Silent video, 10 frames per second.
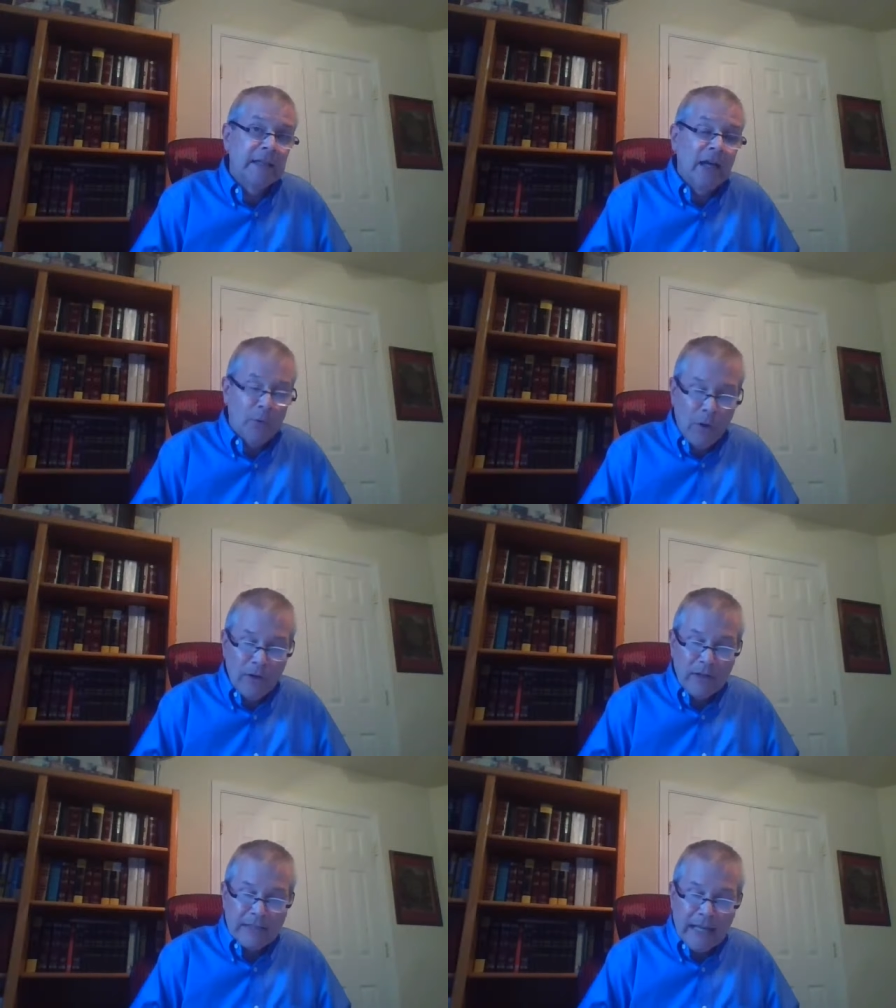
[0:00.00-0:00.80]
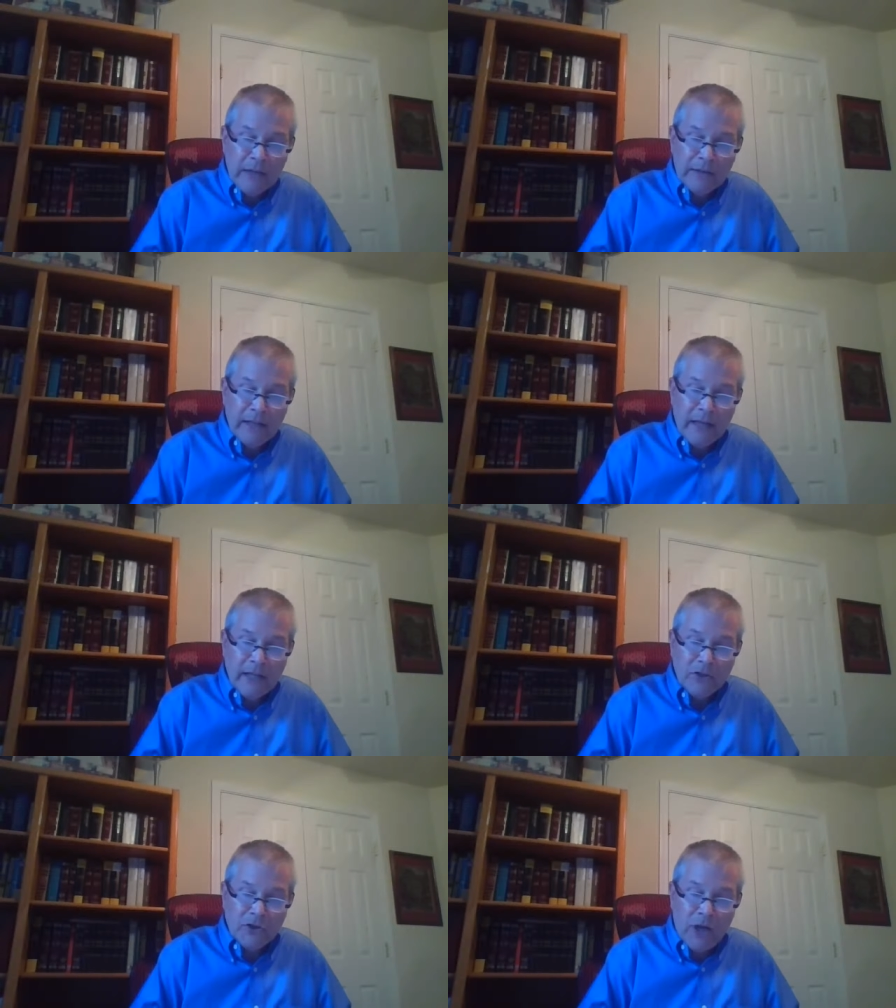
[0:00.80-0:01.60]
Herodias held it
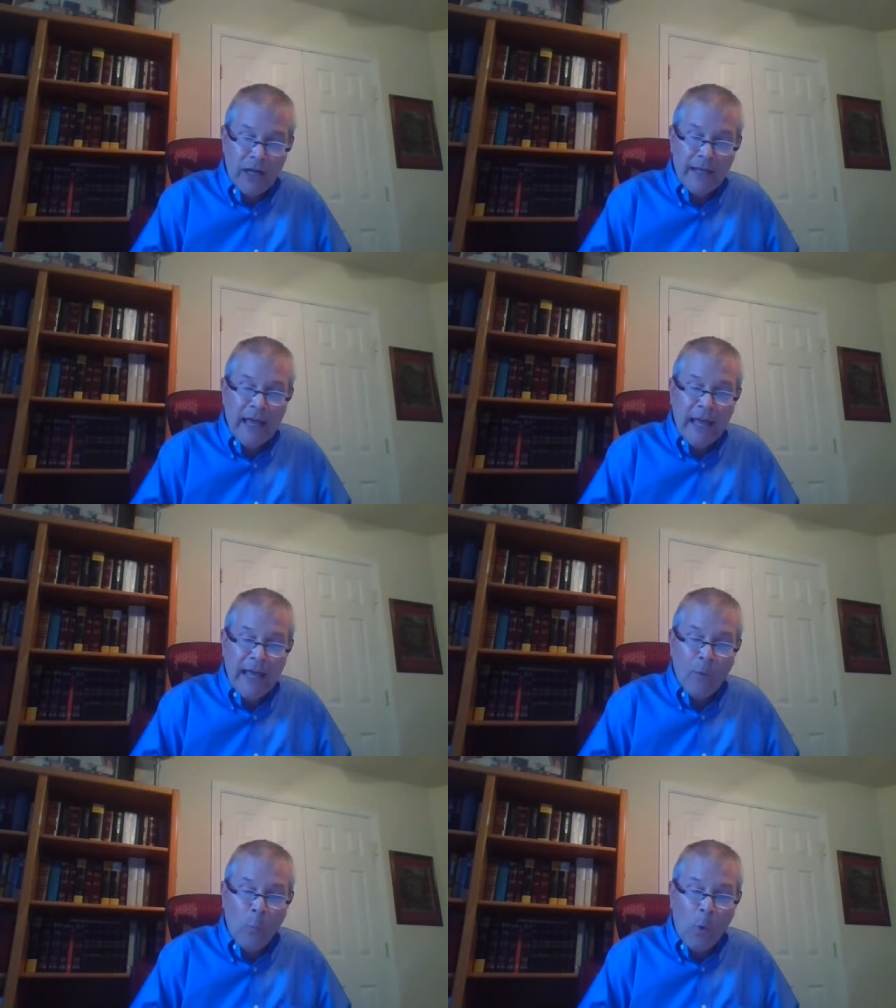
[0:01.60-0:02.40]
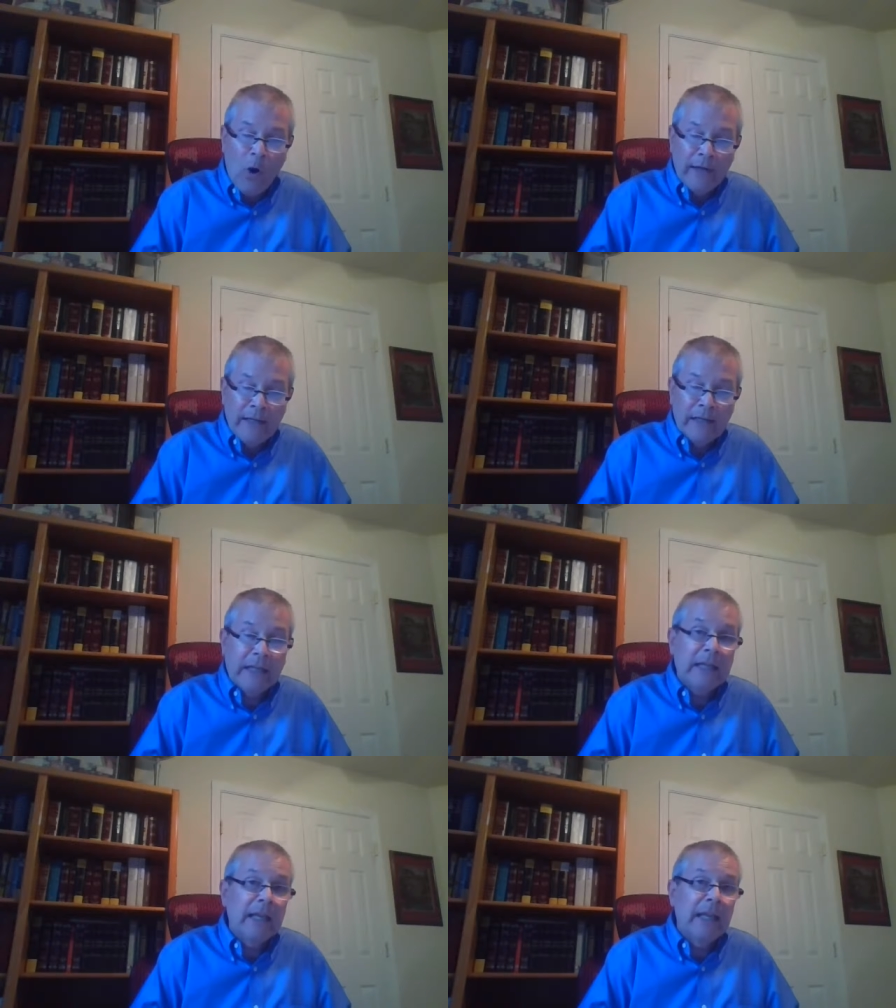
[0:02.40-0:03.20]
against John and wanted to
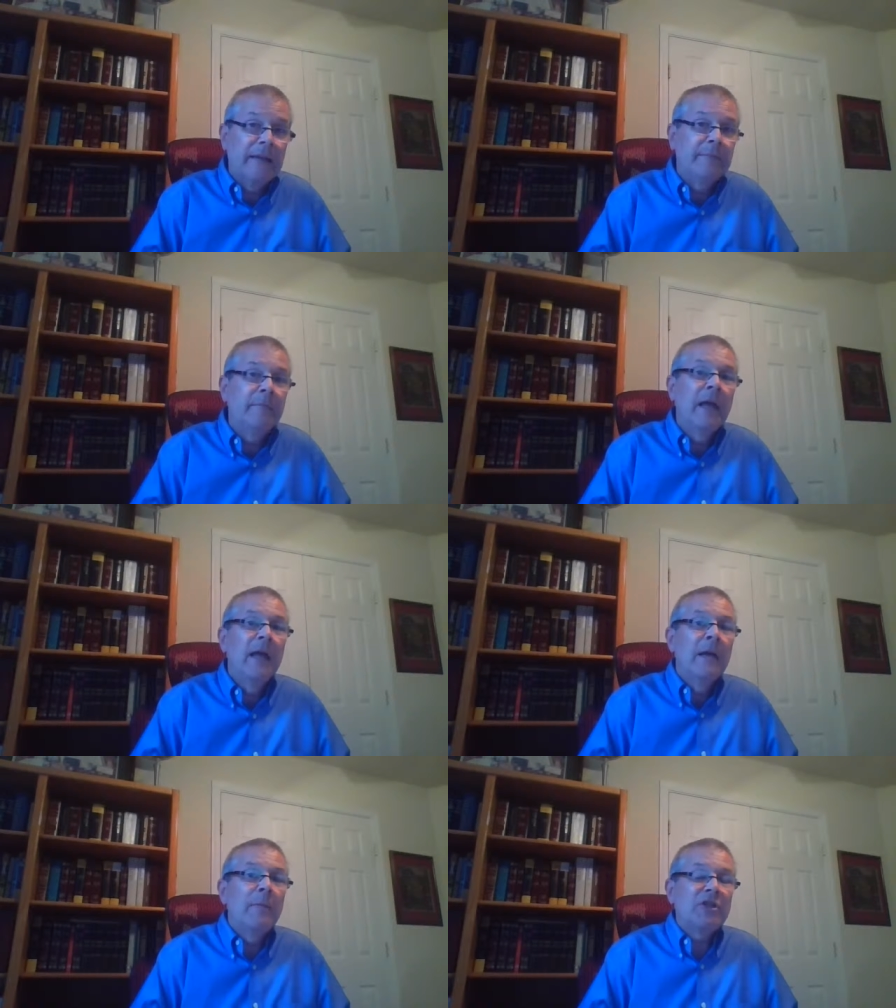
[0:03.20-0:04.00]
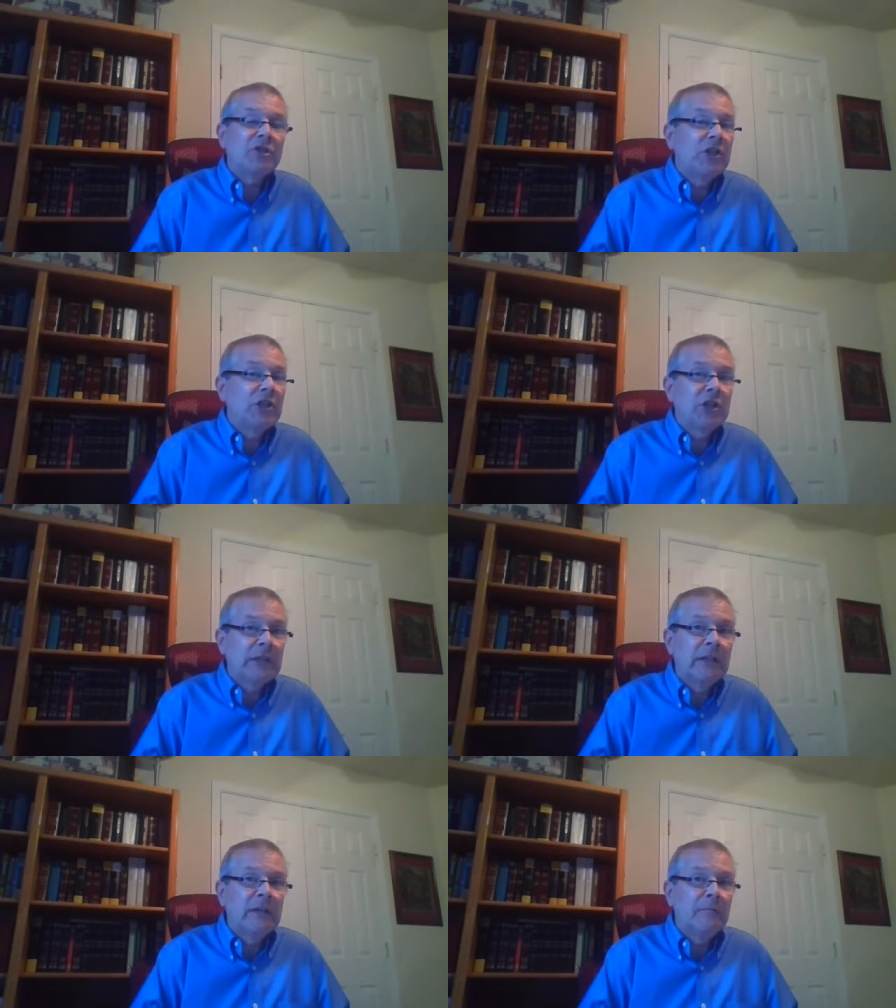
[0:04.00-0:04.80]
kill him, but she
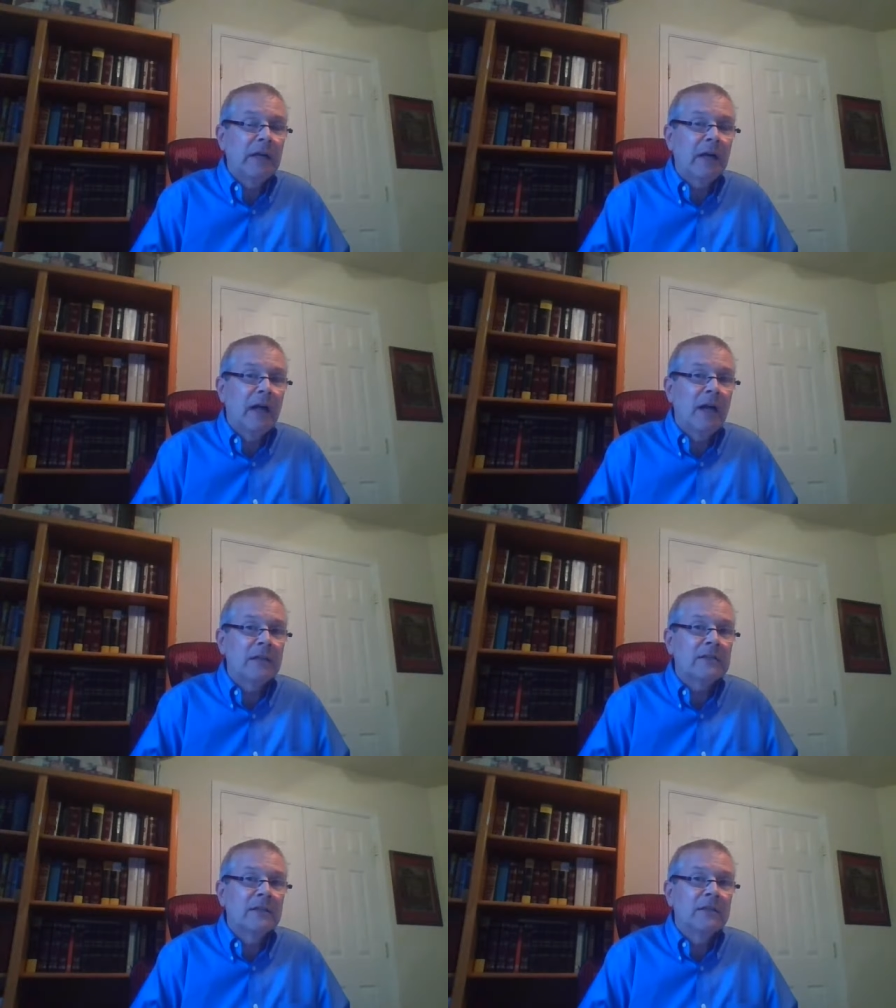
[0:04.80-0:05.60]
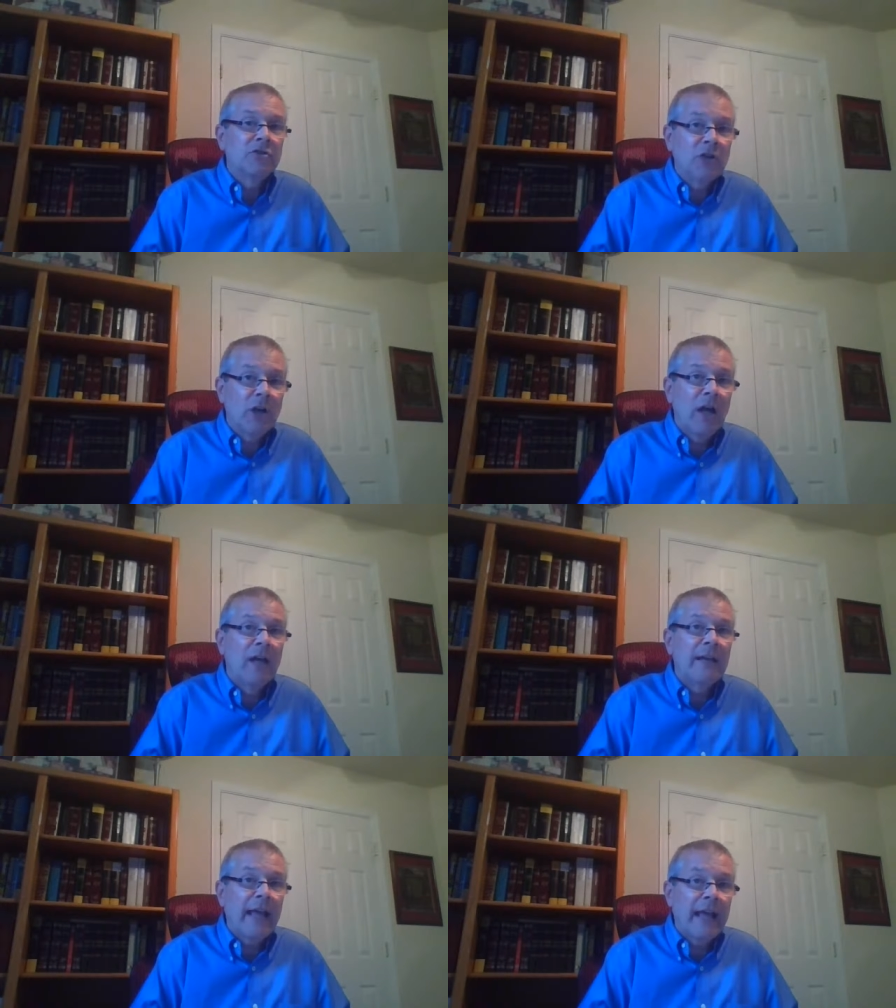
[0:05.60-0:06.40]
couldn't because
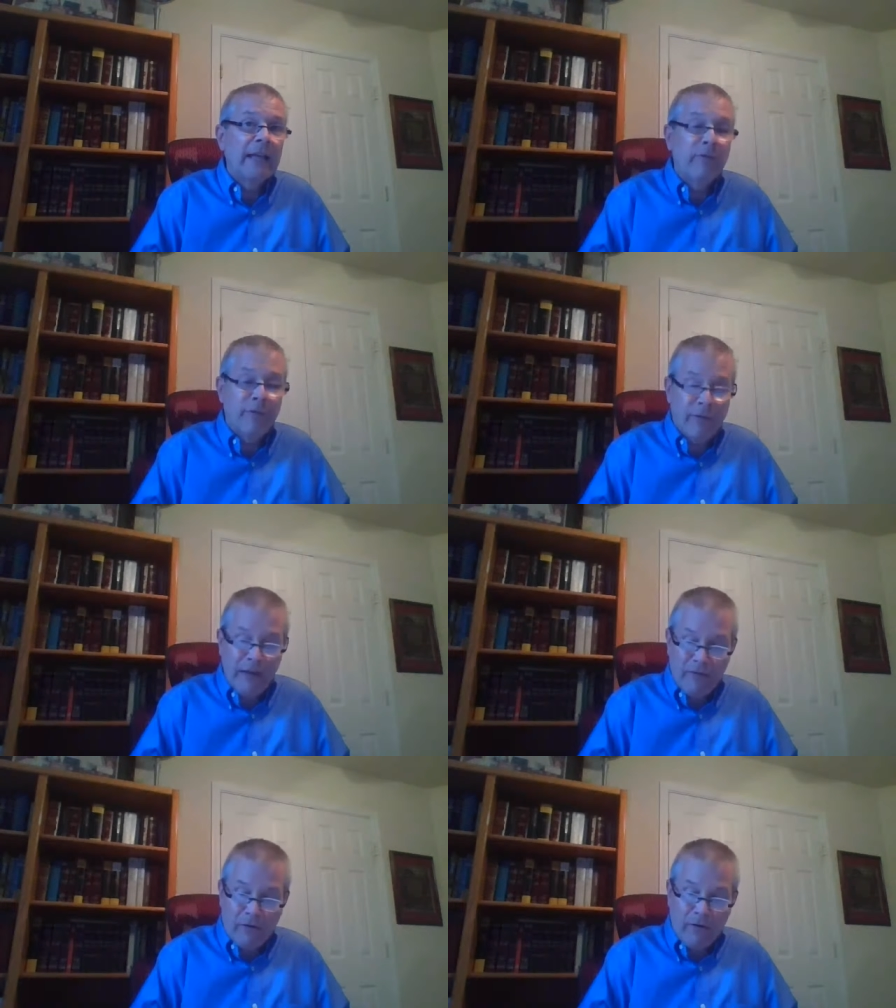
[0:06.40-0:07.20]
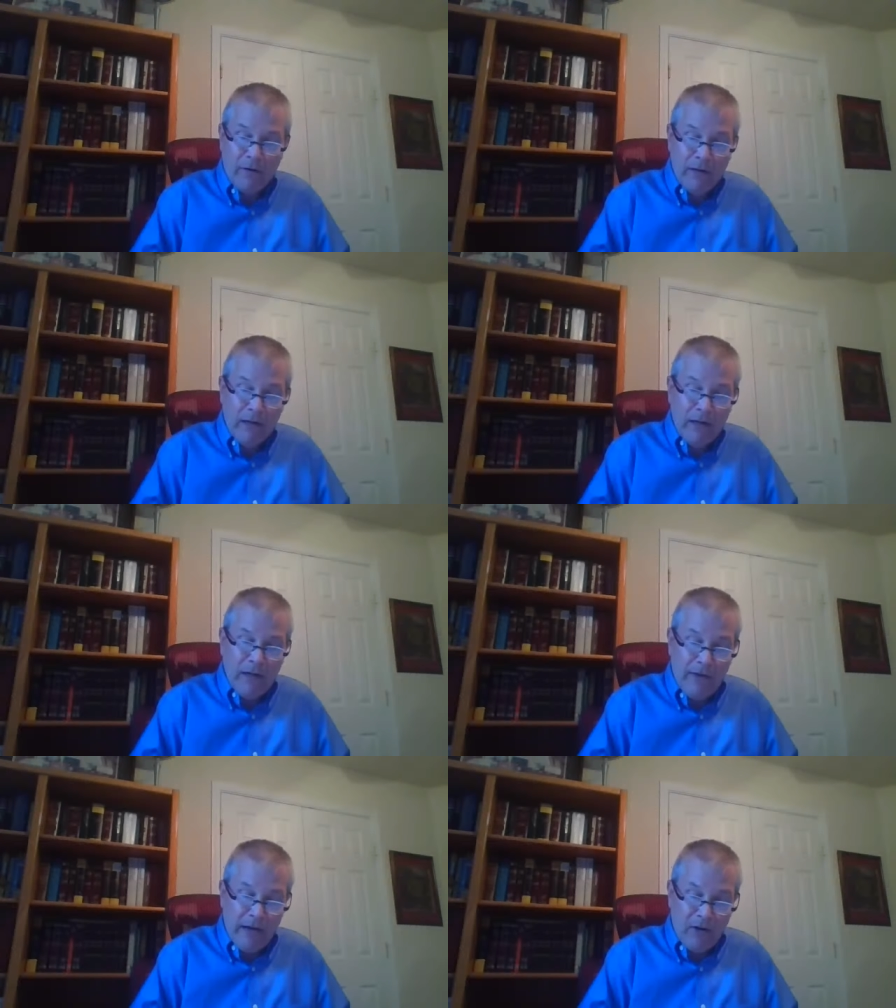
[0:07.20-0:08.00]
John had the favor
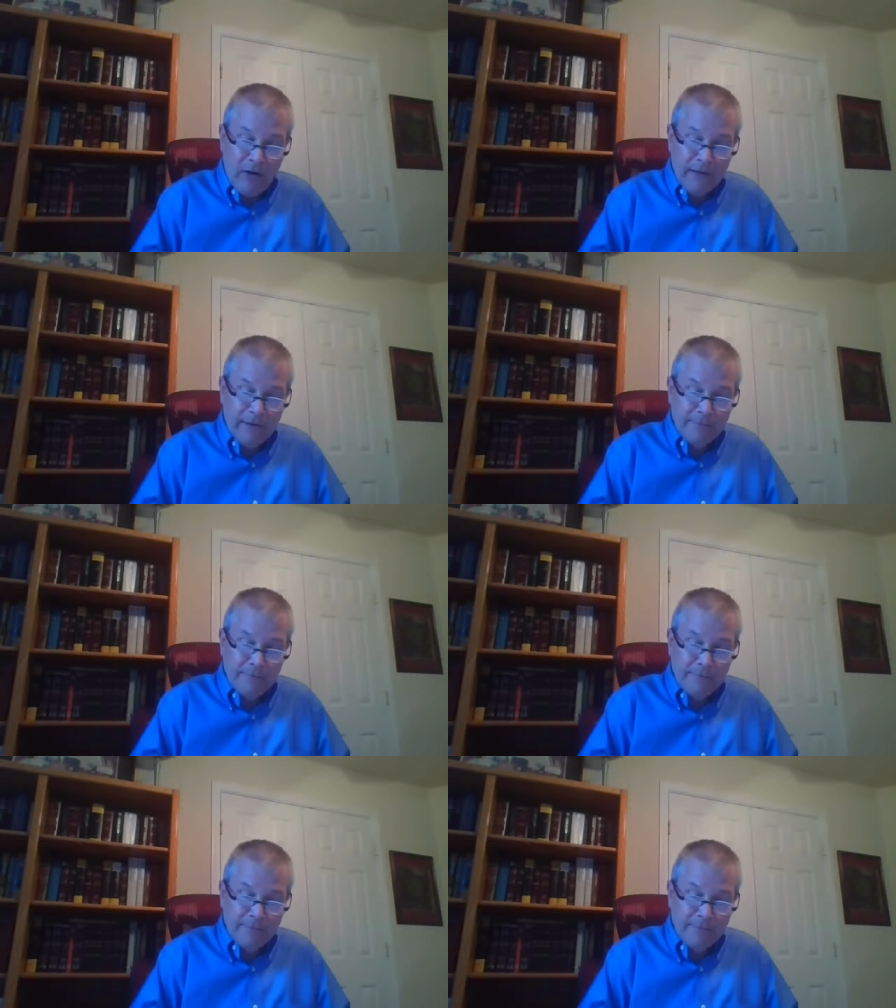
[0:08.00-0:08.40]
of Herod.